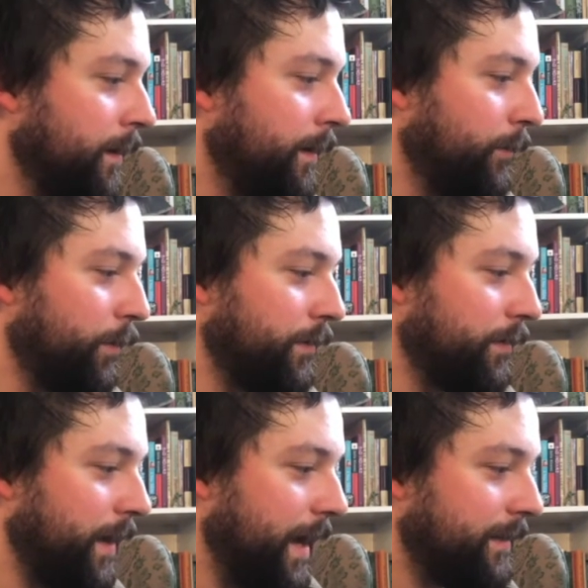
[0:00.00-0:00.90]
With
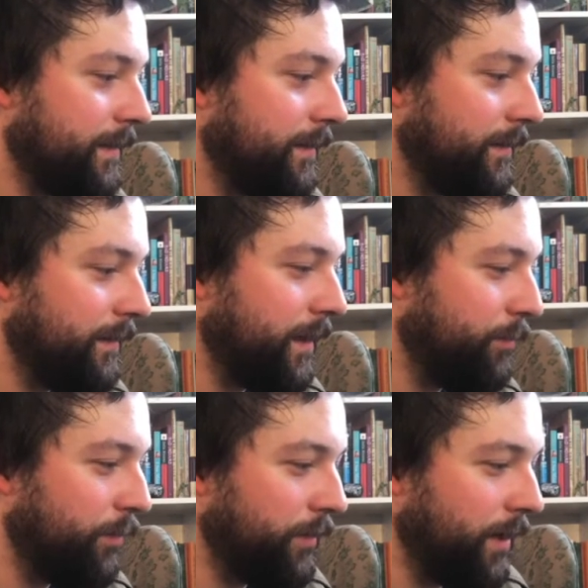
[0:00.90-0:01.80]
that, they
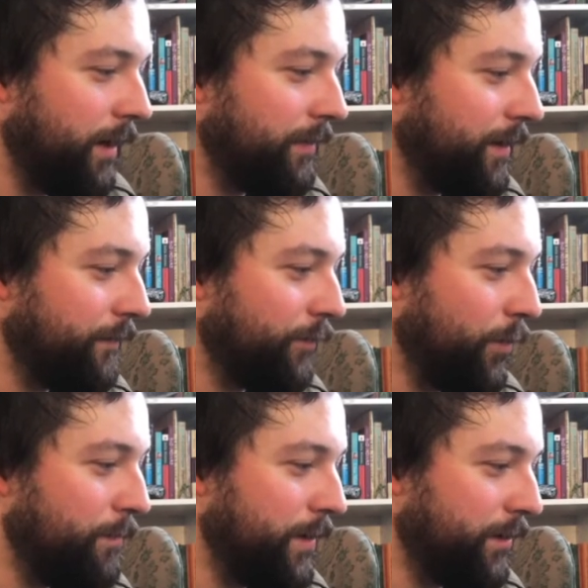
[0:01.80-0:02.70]
put on their
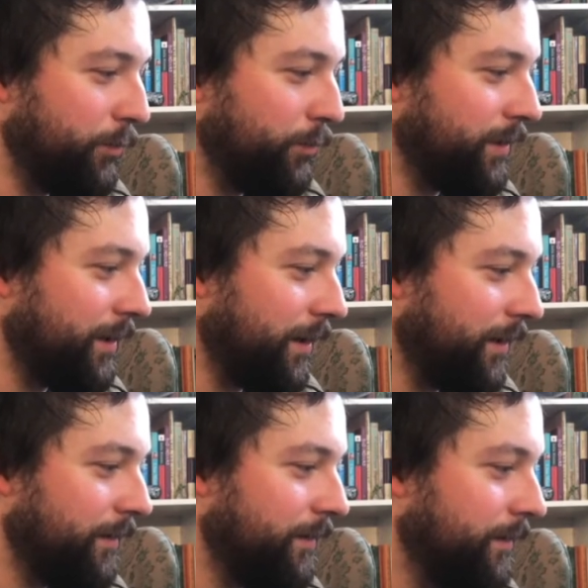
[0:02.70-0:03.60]
formidable
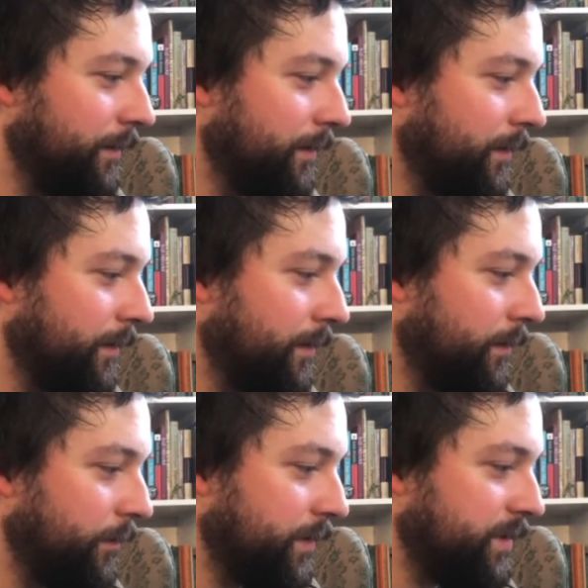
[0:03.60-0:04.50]
gear.
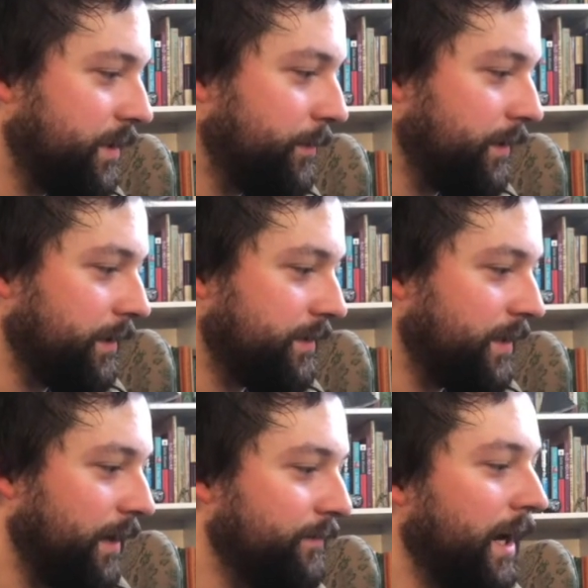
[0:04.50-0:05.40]
Thrasymedes
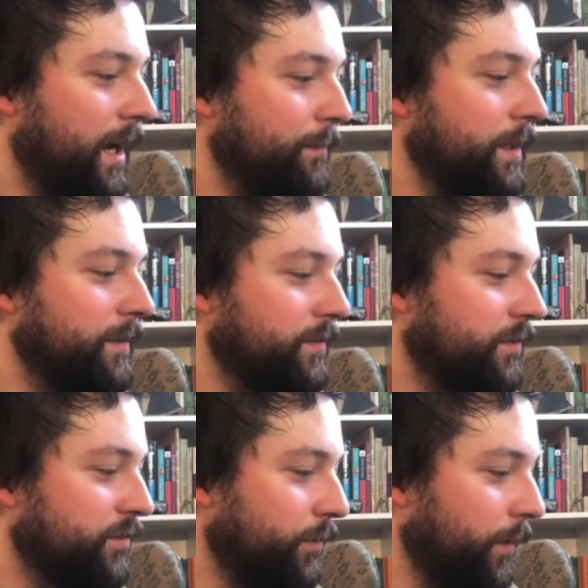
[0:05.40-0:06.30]
gave Diomedes a
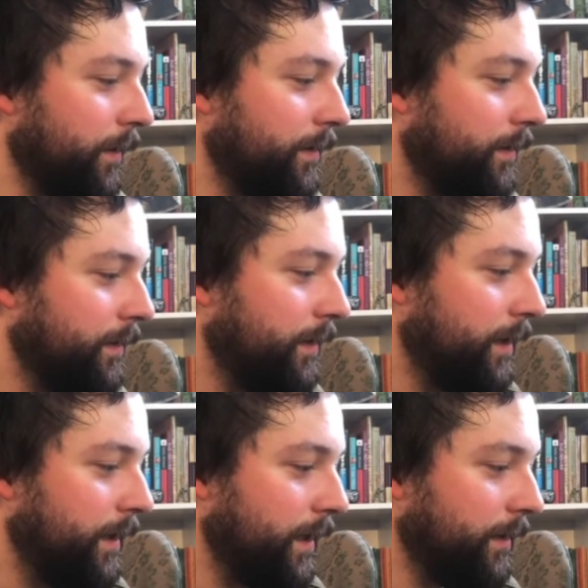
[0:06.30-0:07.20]
sword.
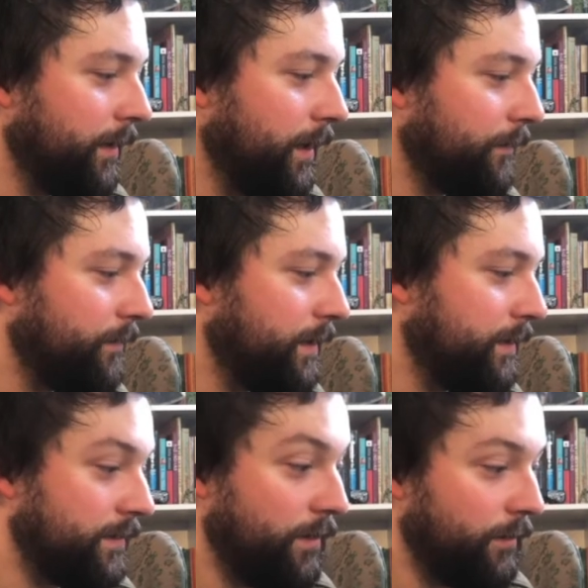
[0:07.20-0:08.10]
He had left
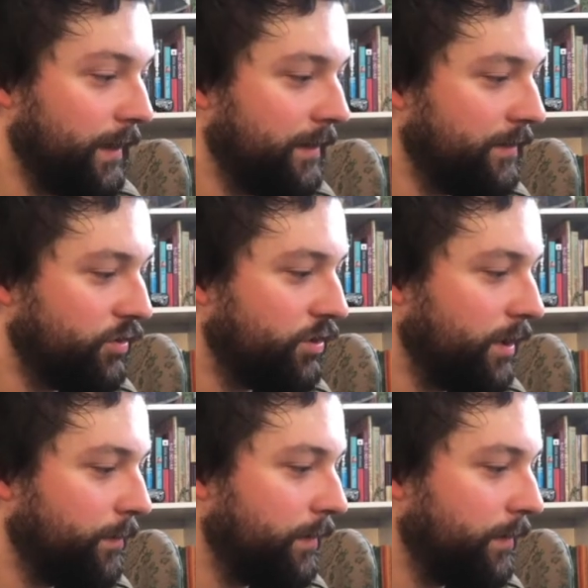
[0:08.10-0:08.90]
his own at his ship,